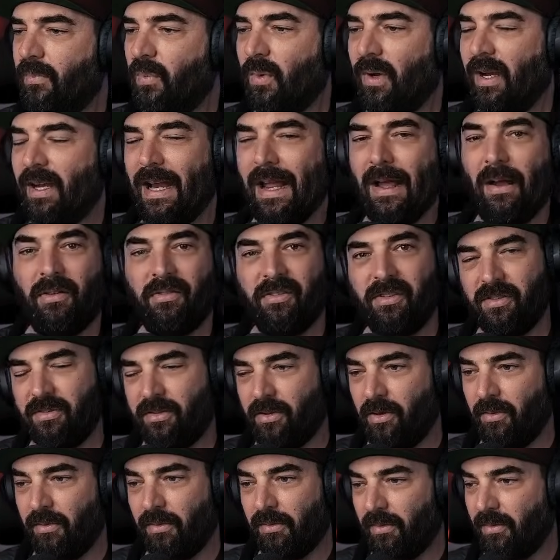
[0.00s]
Right now, it's just
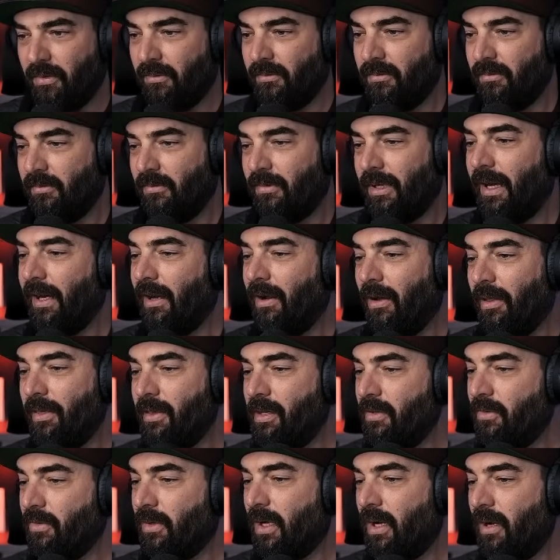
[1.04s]
going through, writing all the
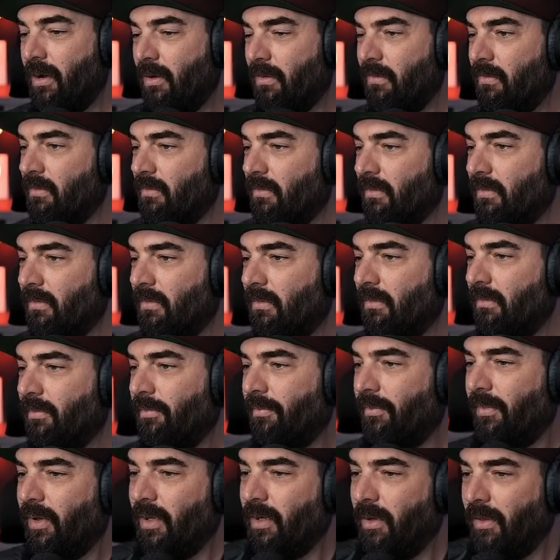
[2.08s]
new code.
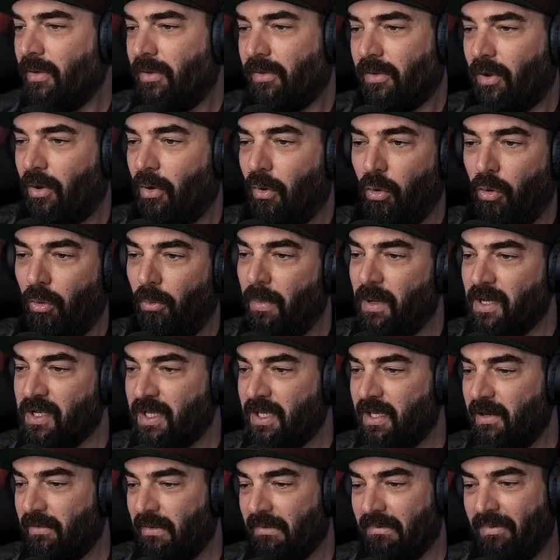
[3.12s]
You know, there's a whole bunch
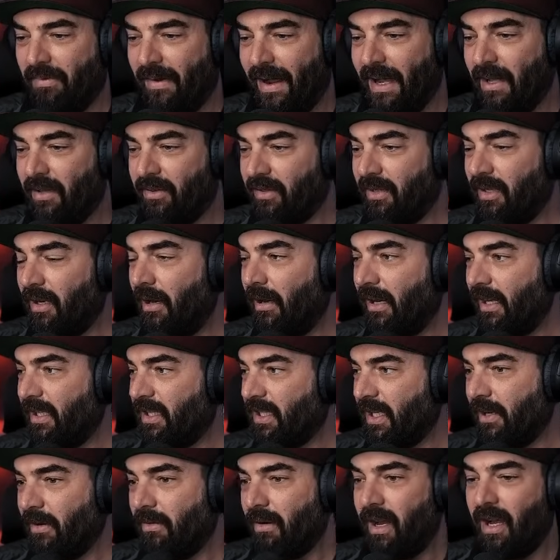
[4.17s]
of different files that are already
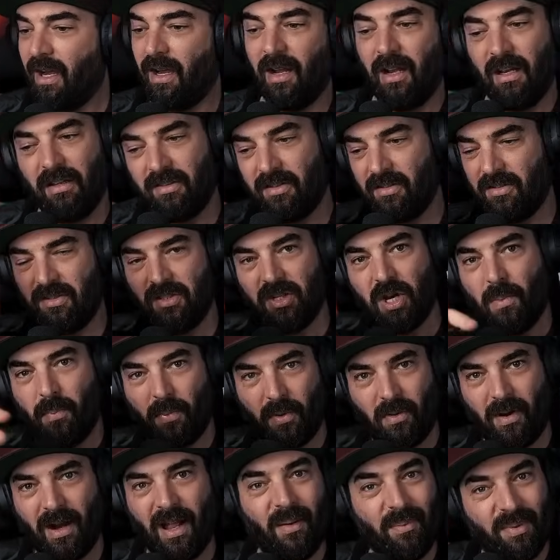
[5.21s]
generated, and it's just
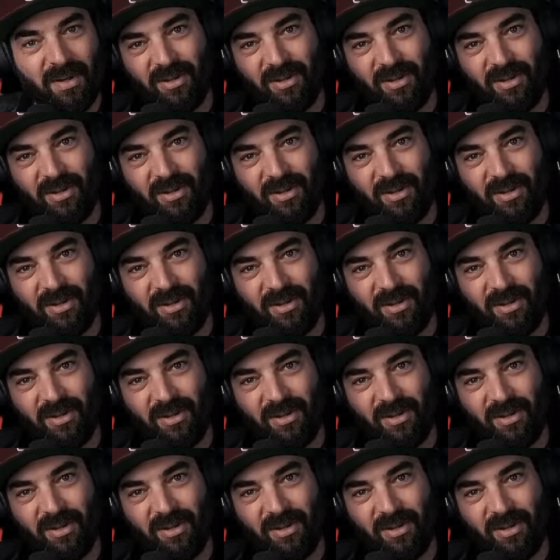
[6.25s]
jumping around